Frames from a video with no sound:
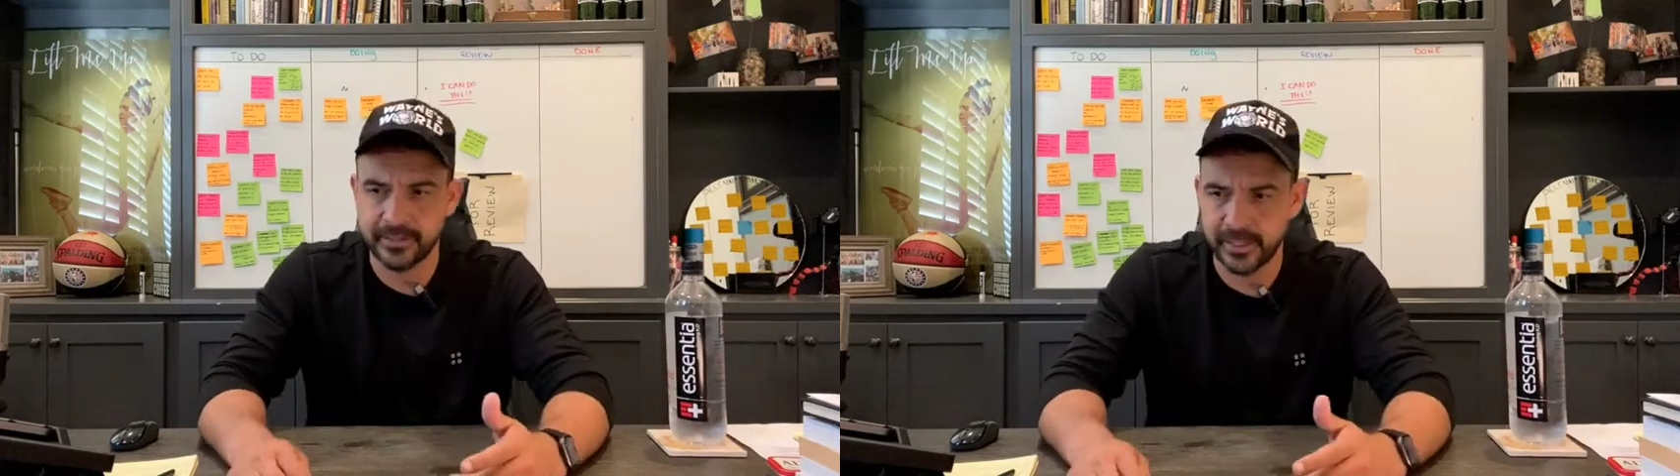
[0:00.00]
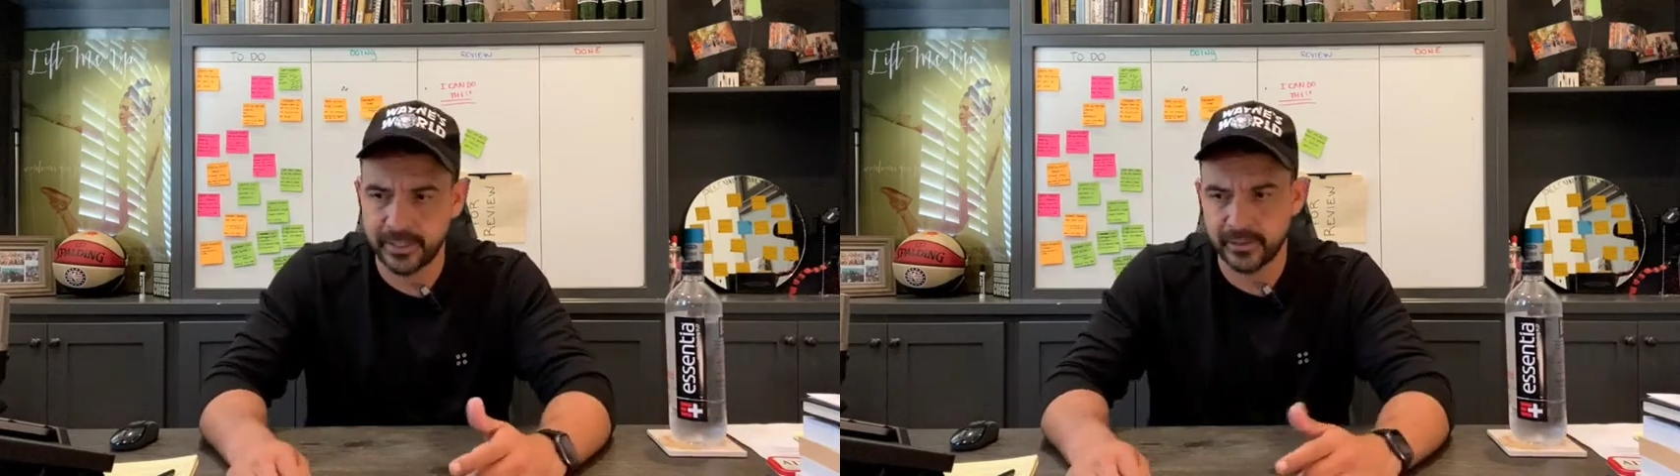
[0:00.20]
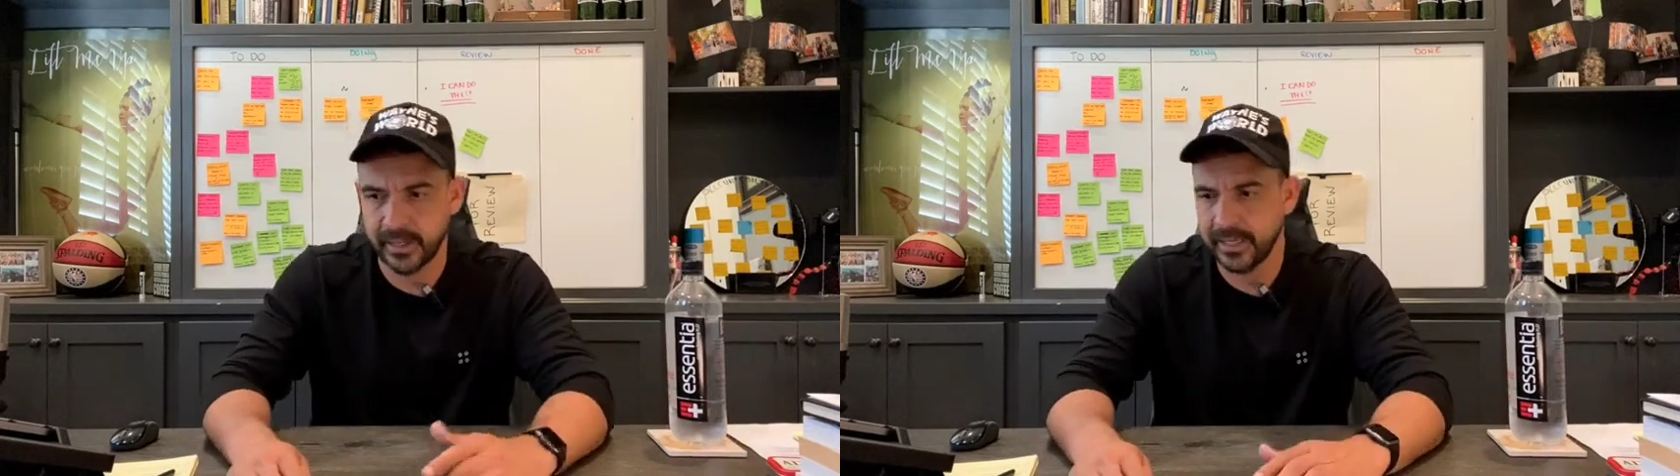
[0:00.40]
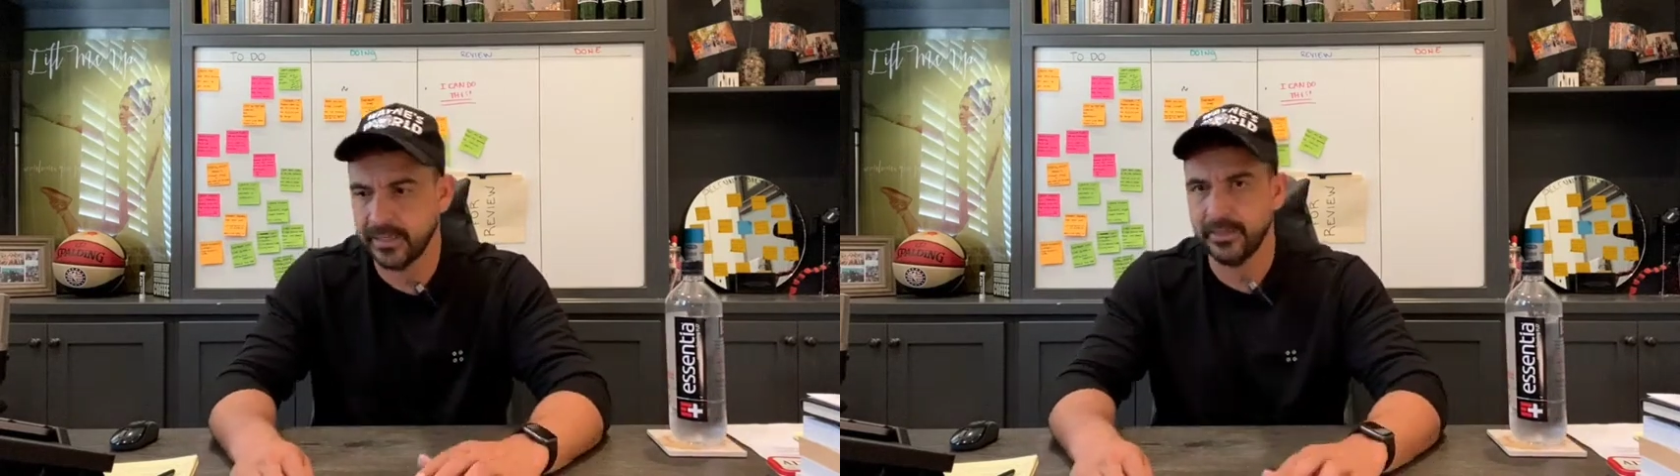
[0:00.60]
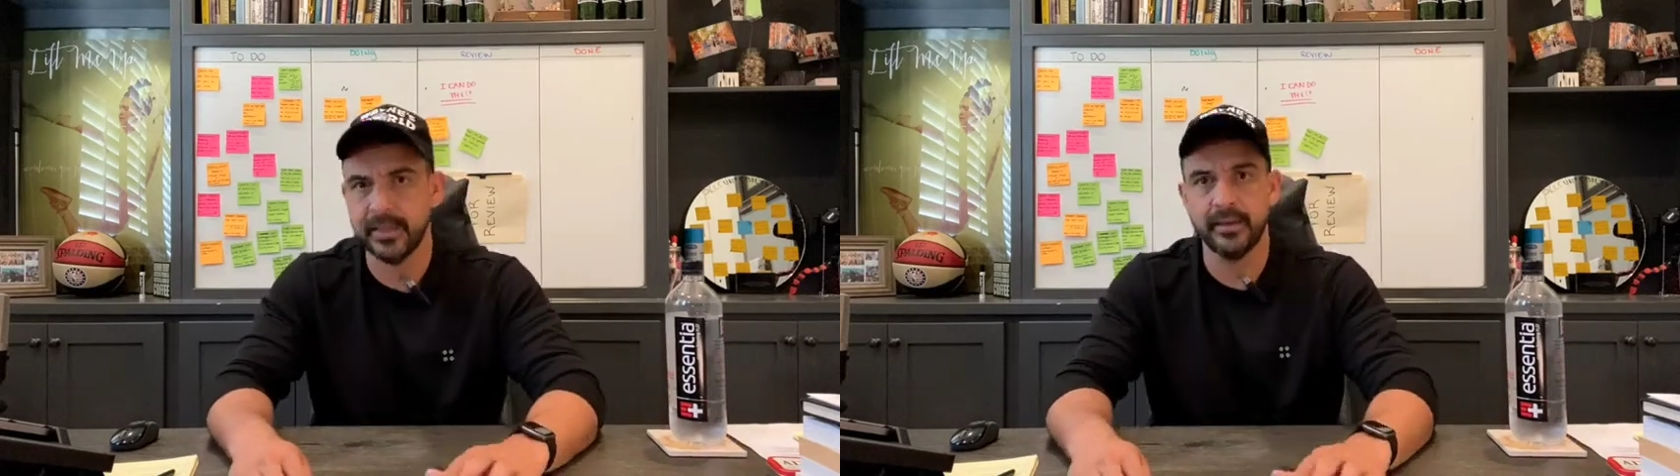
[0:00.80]
you're not trying to
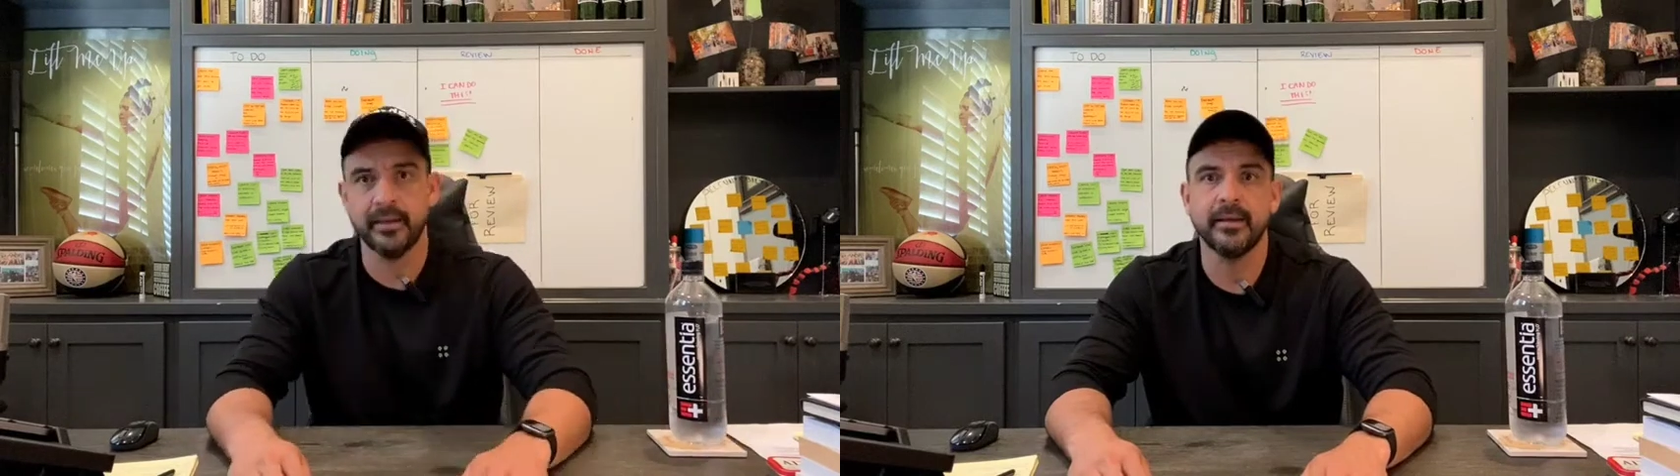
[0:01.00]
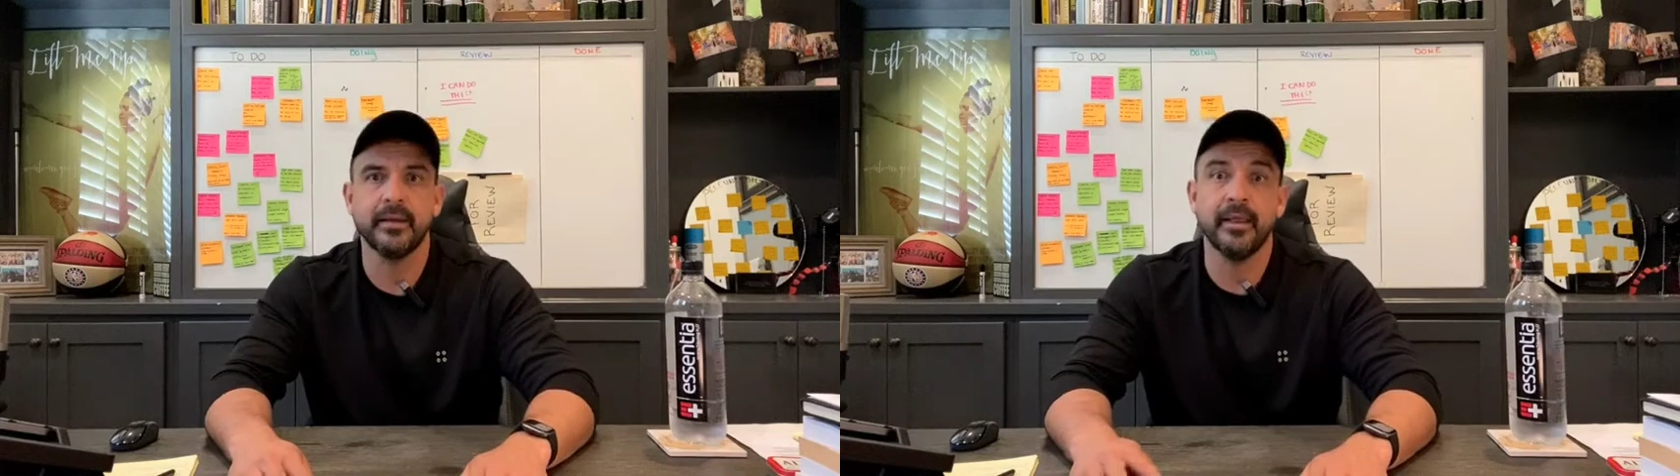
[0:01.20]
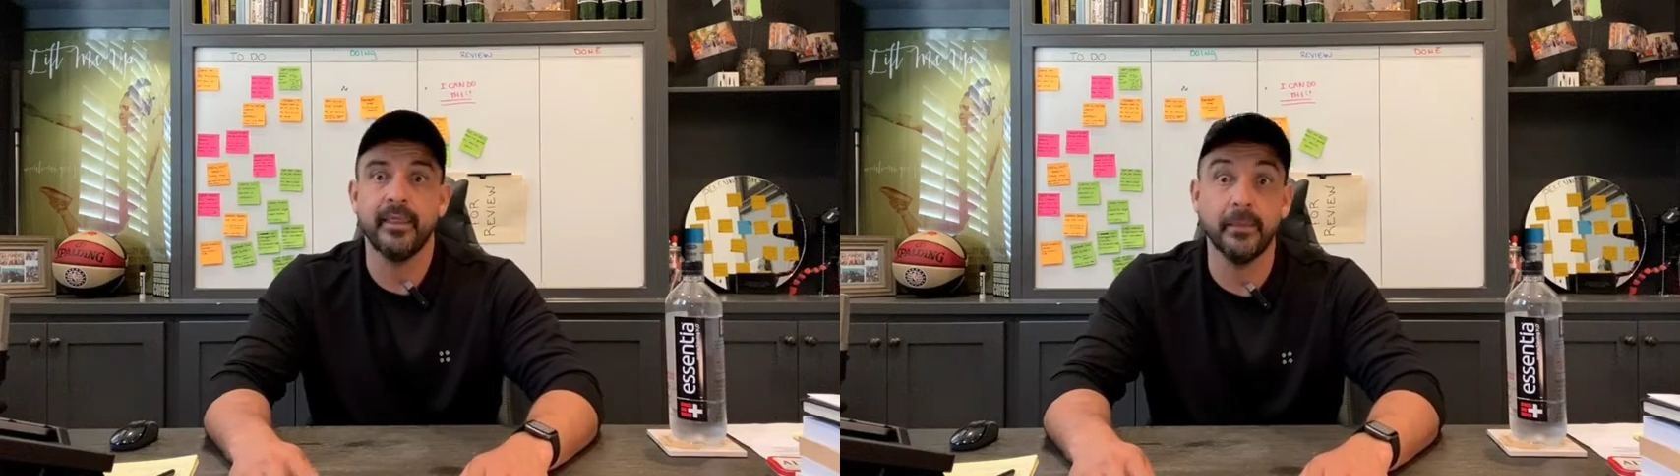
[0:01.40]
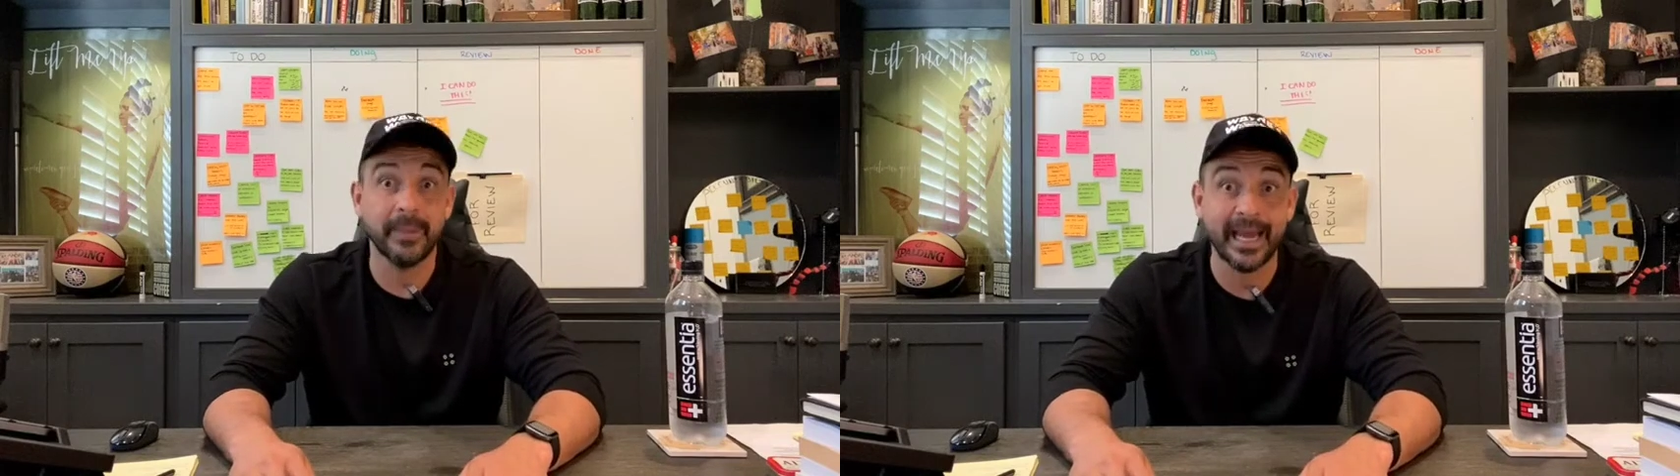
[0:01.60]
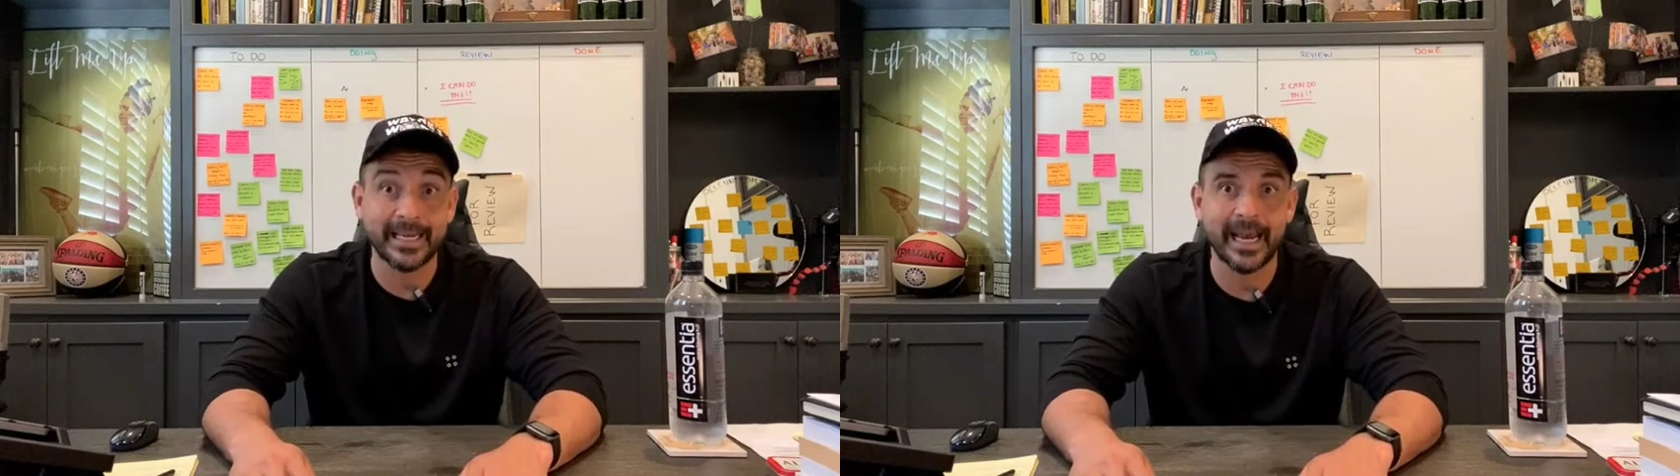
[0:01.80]
be the
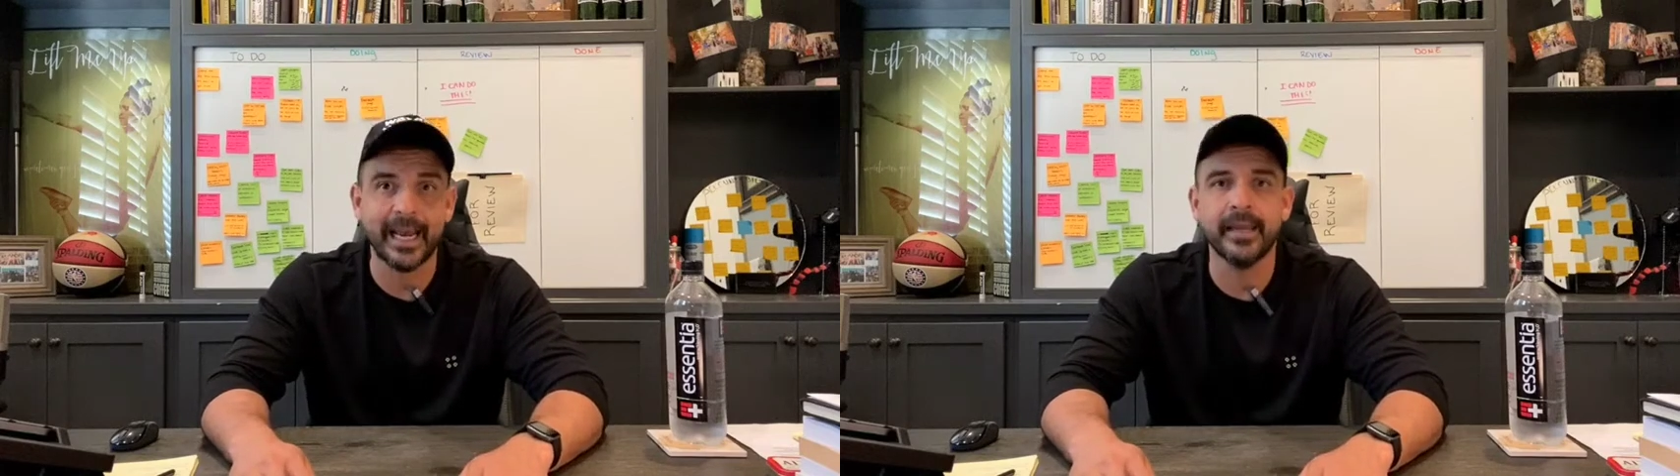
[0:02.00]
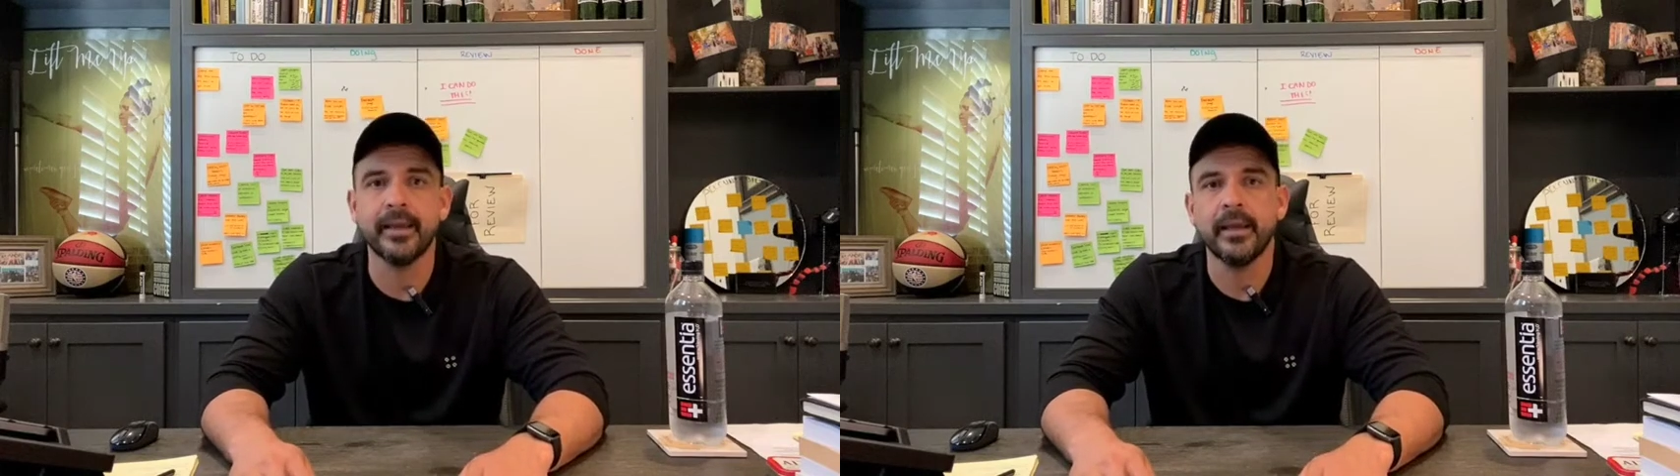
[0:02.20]
bad guy,